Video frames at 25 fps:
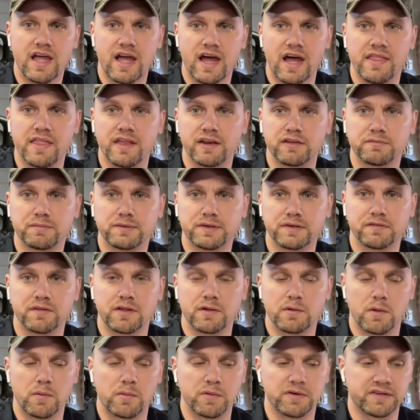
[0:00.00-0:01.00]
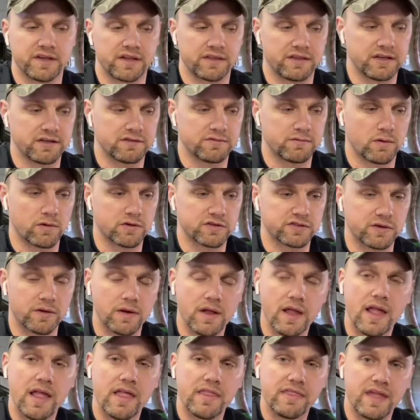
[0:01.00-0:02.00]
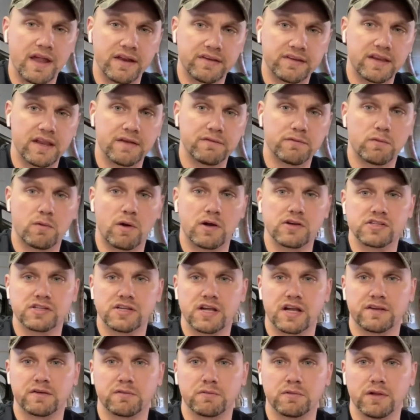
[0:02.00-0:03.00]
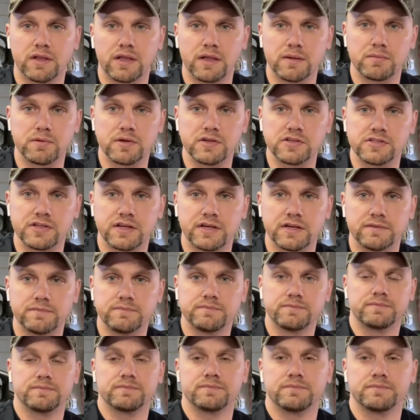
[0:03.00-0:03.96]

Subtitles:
That's specifically what we set these for. So thanks again for watching, guys. I really appreciate it.